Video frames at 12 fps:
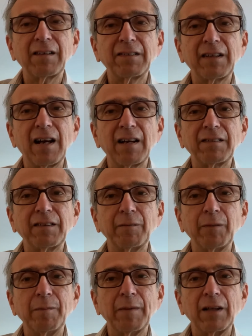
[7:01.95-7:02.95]
stocks
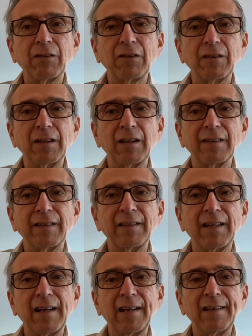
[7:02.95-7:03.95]
that we mentioned the other
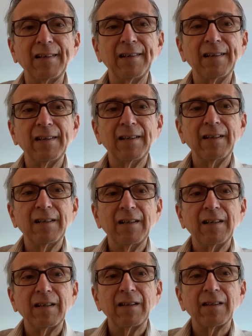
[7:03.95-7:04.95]
day.
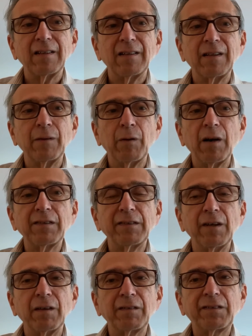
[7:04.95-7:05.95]
There was
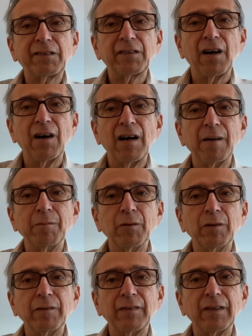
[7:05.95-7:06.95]
no star
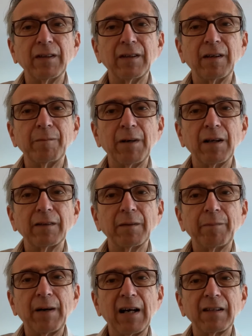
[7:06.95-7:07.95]
mover among the
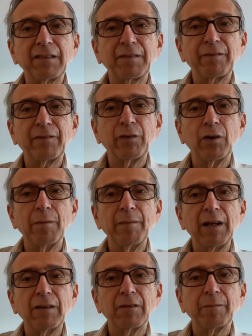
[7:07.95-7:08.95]
four
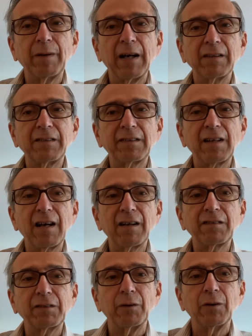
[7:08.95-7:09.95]
major pot
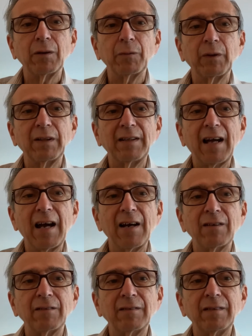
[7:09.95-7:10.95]
stocks. All were
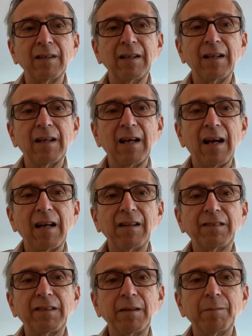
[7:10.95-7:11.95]
down.
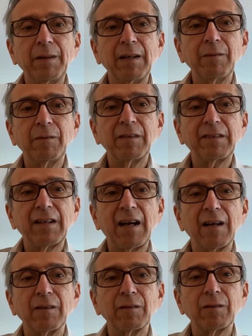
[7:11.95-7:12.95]
ACB was
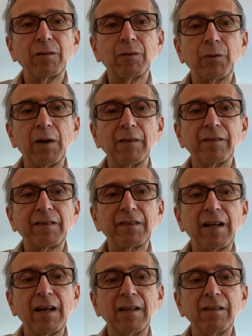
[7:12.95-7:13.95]
down 12
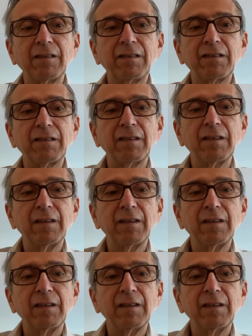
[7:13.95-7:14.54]
cents,